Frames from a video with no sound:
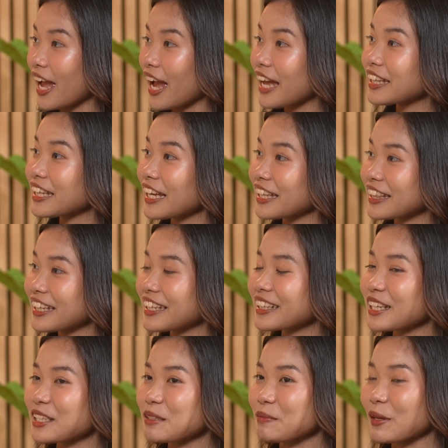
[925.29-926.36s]
And I think
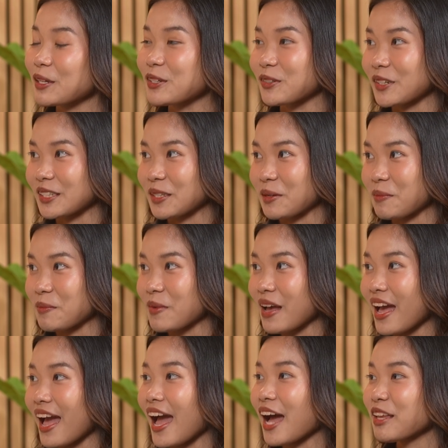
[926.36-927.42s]
that's plagiarism.
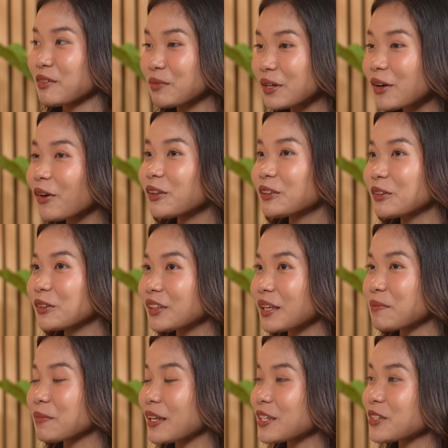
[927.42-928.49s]
And we all know
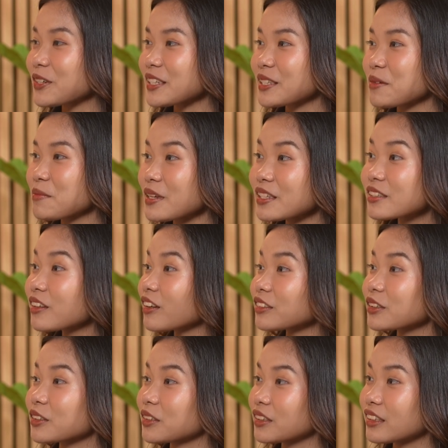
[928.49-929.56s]
that plagiarism is not
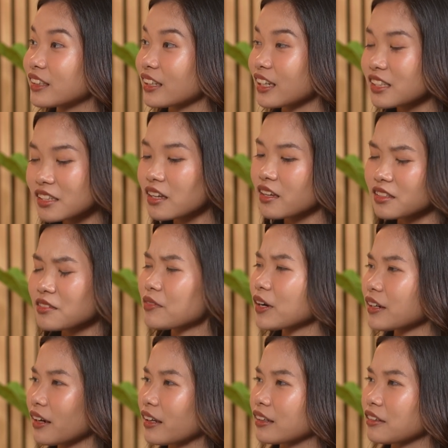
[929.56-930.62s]
a good thing. It's a
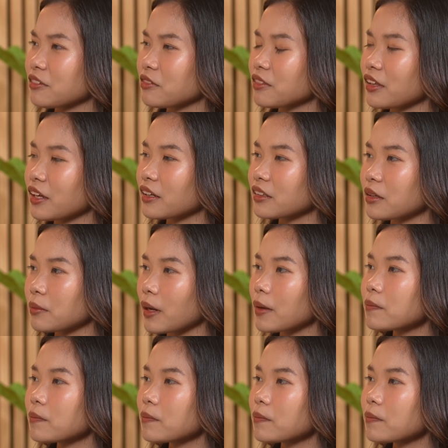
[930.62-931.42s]
very negative thing, diba?